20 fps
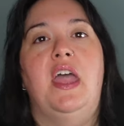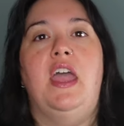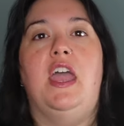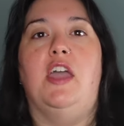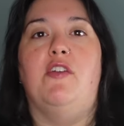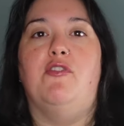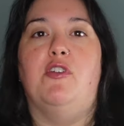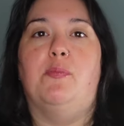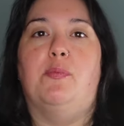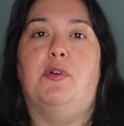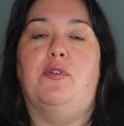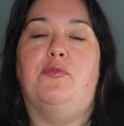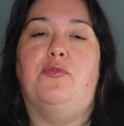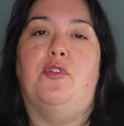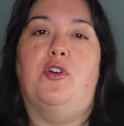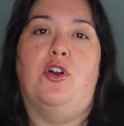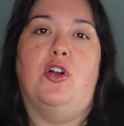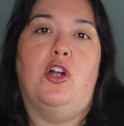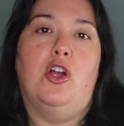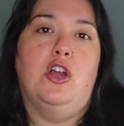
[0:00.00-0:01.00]
if you
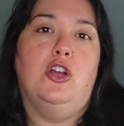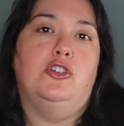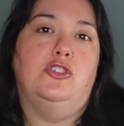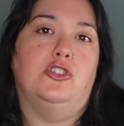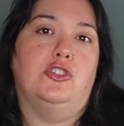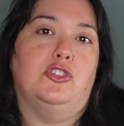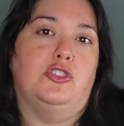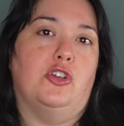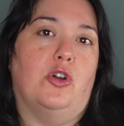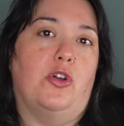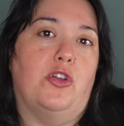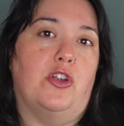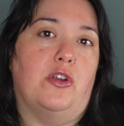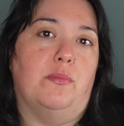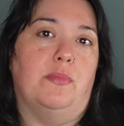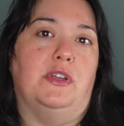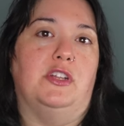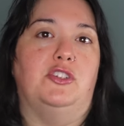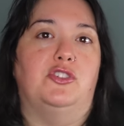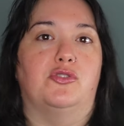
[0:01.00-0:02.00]
prefer to show your
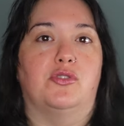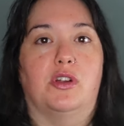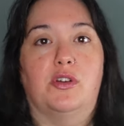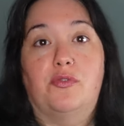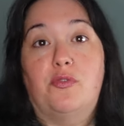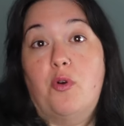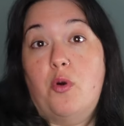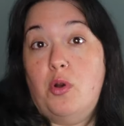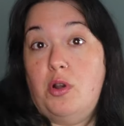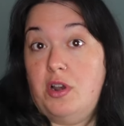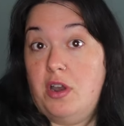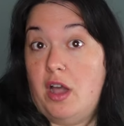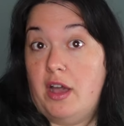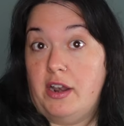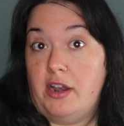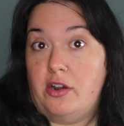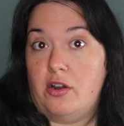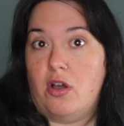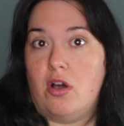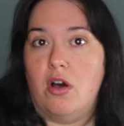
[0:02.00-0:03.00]
midriff or not
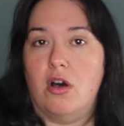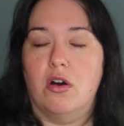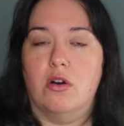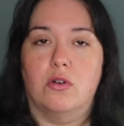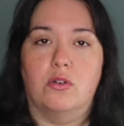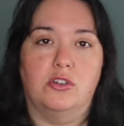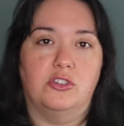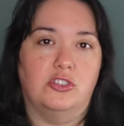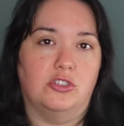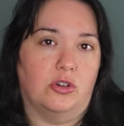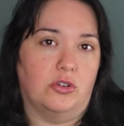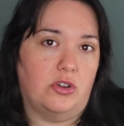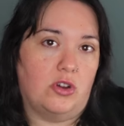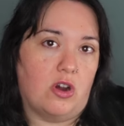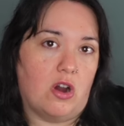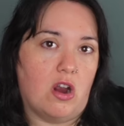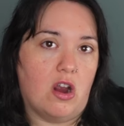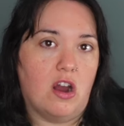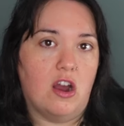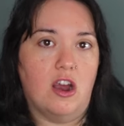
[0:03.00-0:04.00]
at all, or show your
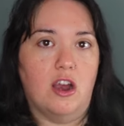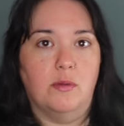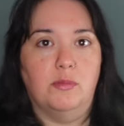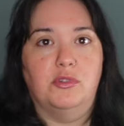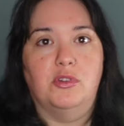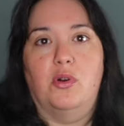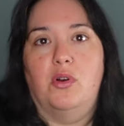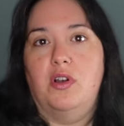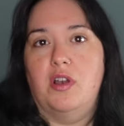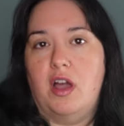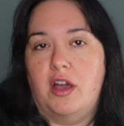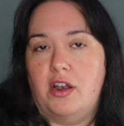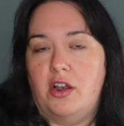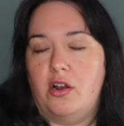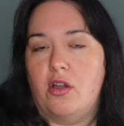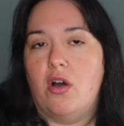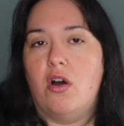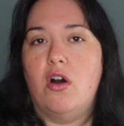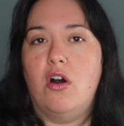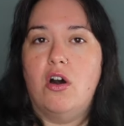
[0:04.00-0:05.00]
arms or not at
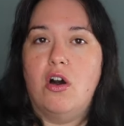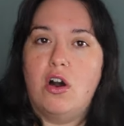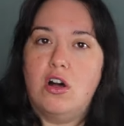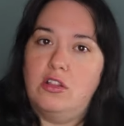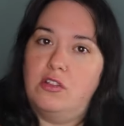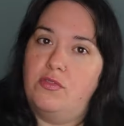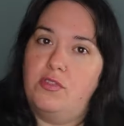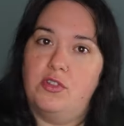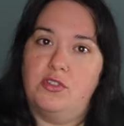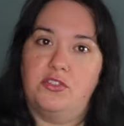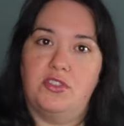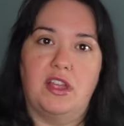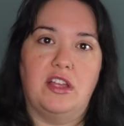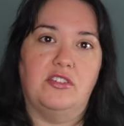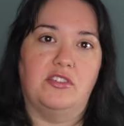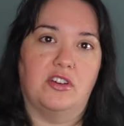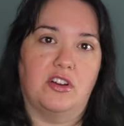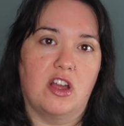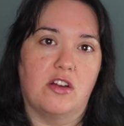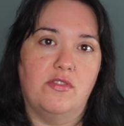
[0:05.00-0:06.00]
all, all of those
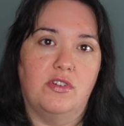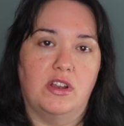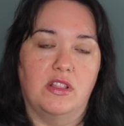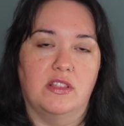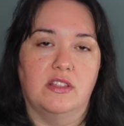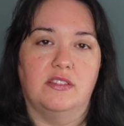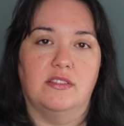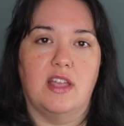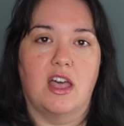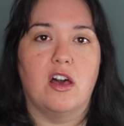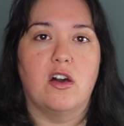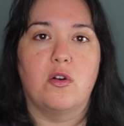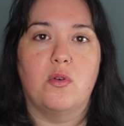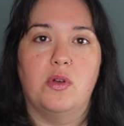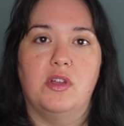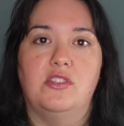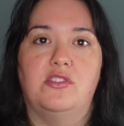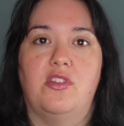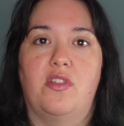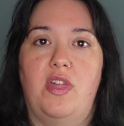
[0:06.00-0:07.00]
things are covered in the style
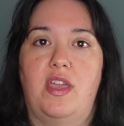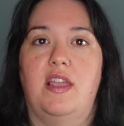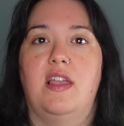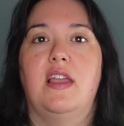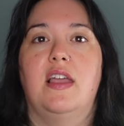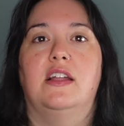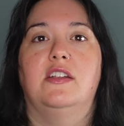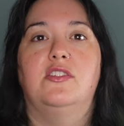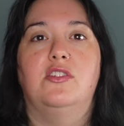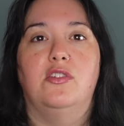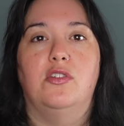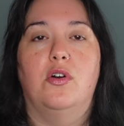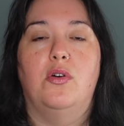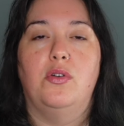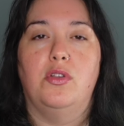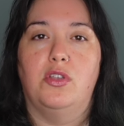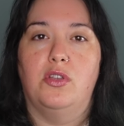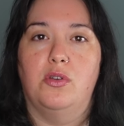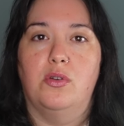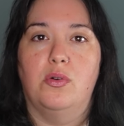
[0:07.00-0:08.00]
quiz so they can get to know
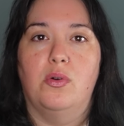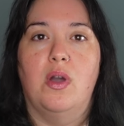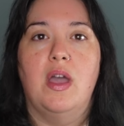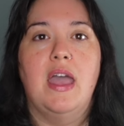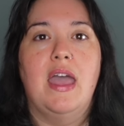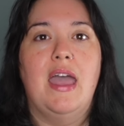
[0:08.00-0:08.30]
you